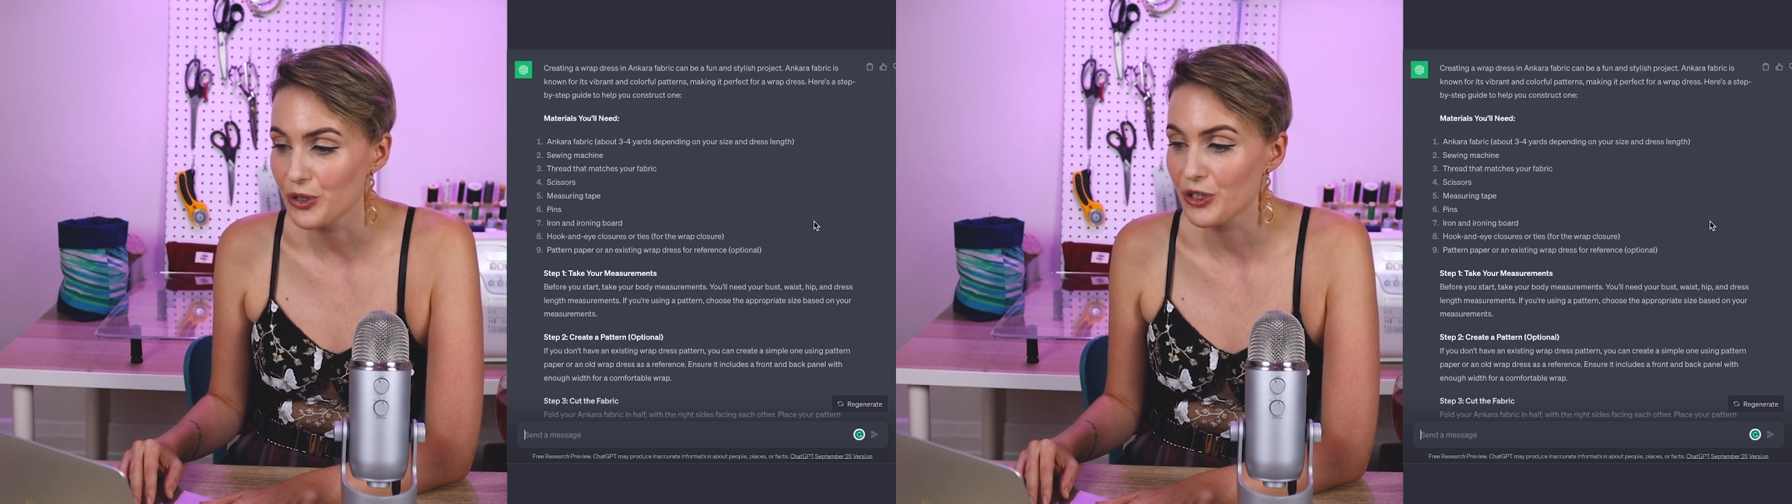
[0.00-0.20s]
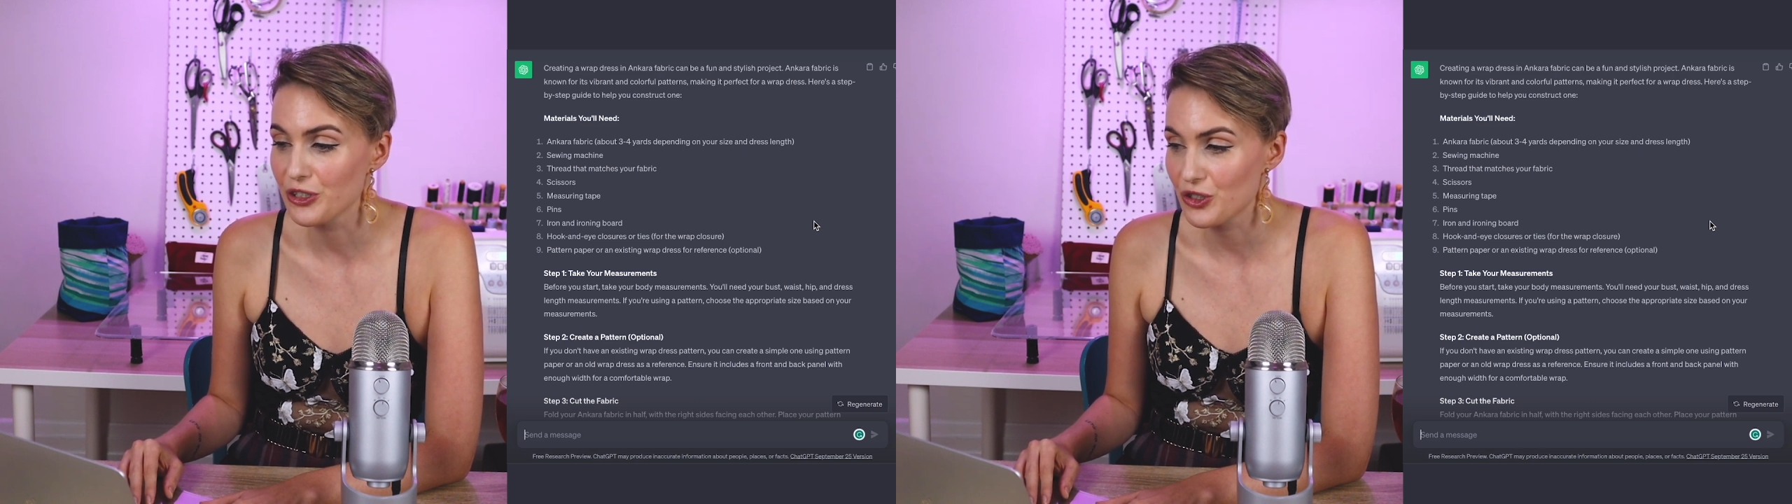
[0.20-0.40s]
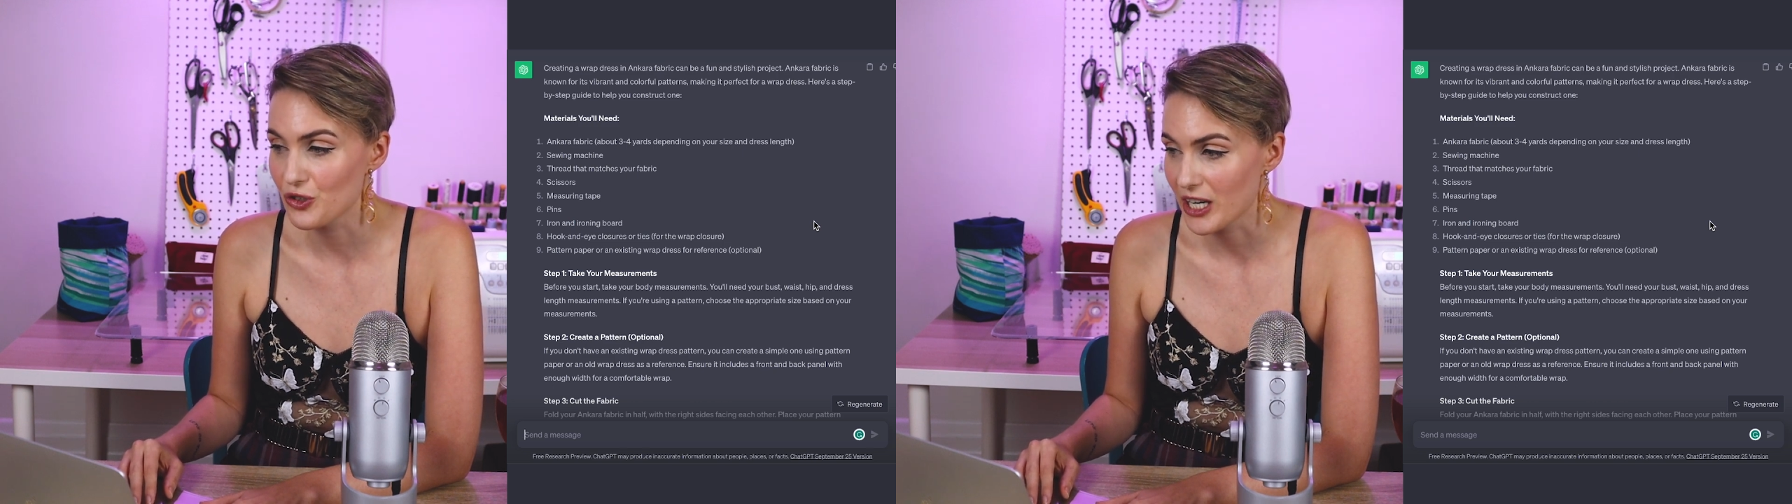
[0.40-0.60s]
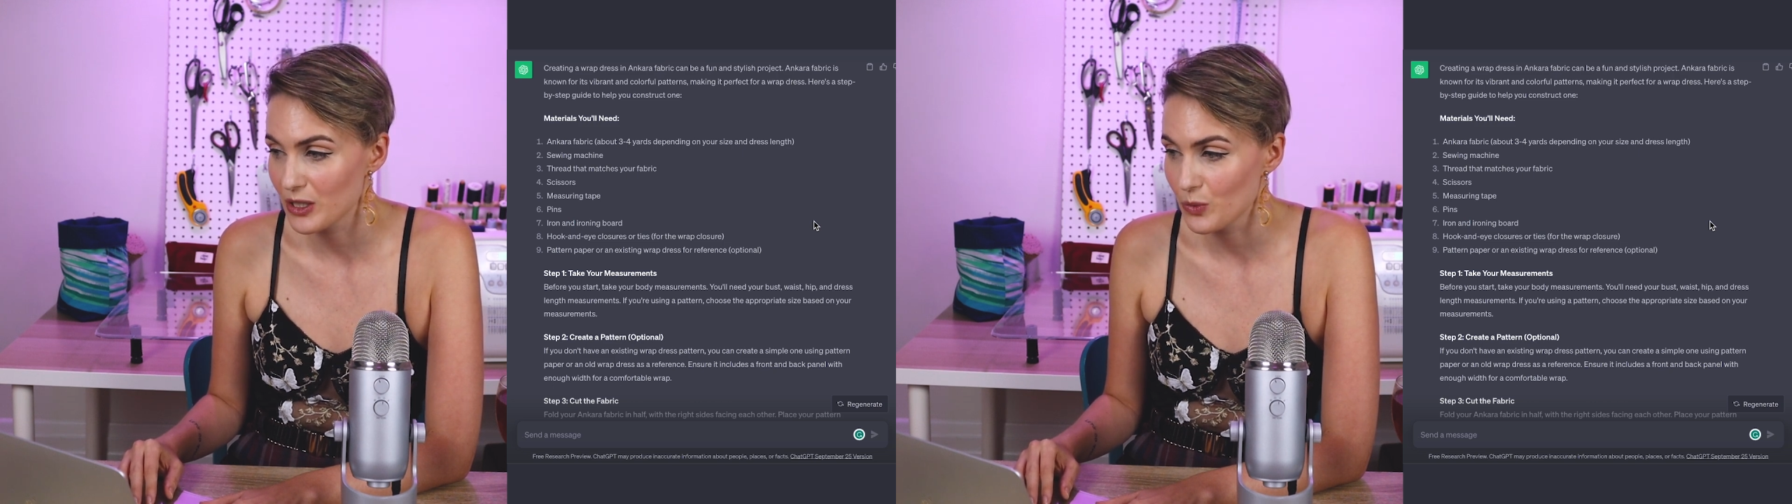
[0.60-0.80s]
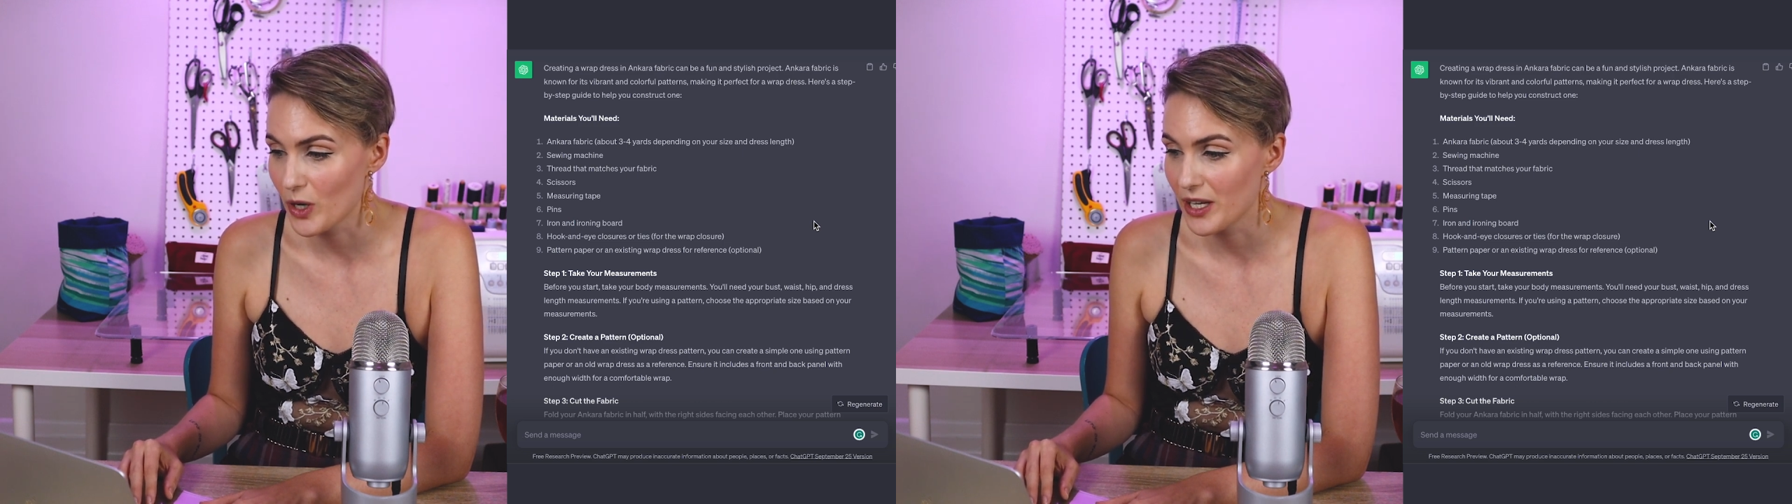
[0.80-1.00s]
you
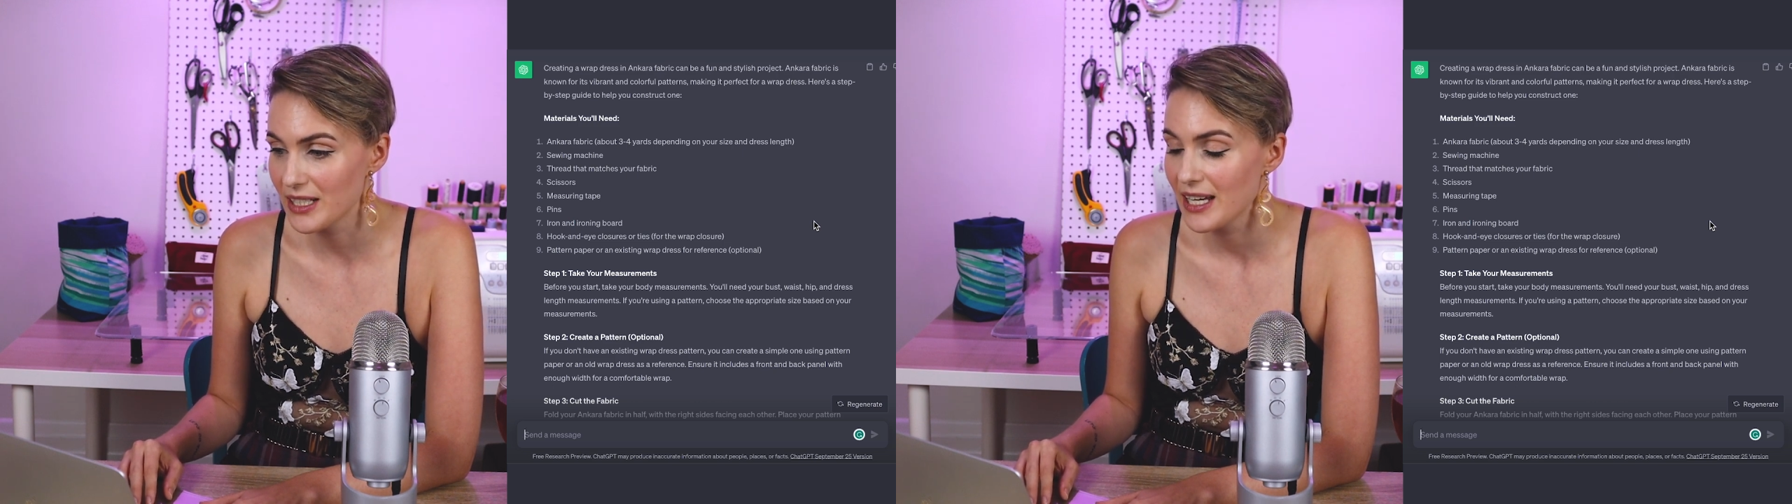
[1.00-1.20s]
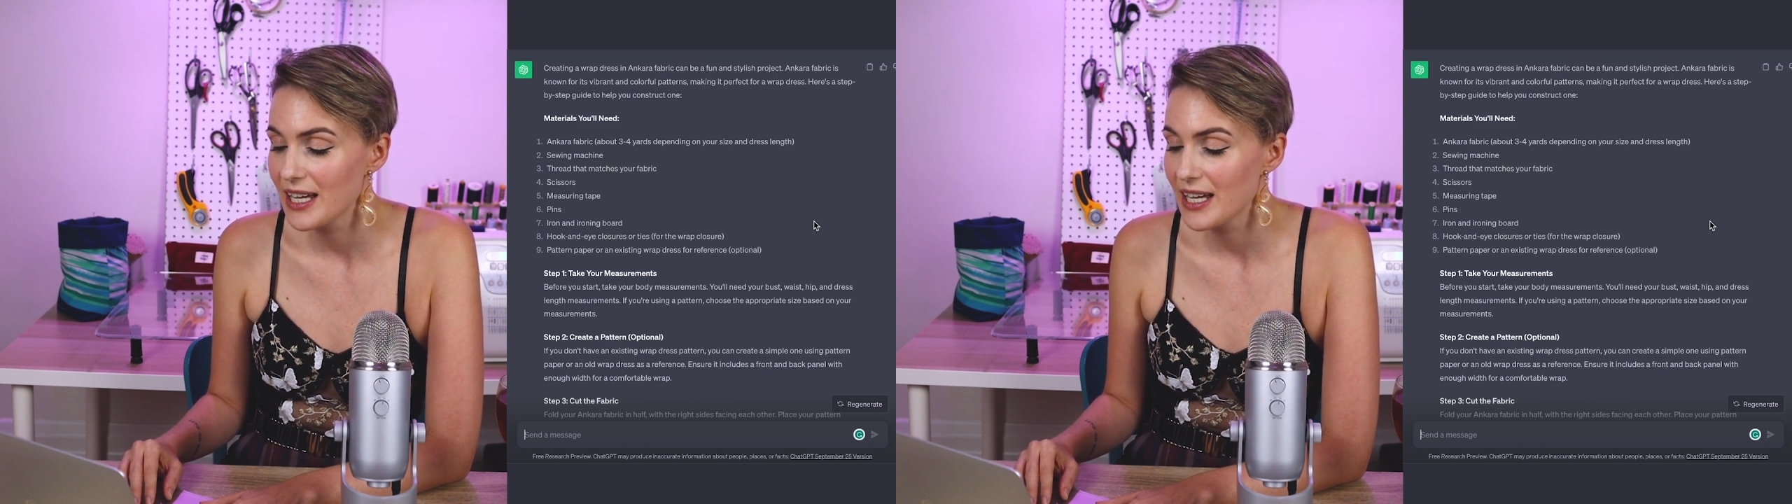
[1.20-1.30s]
construct one.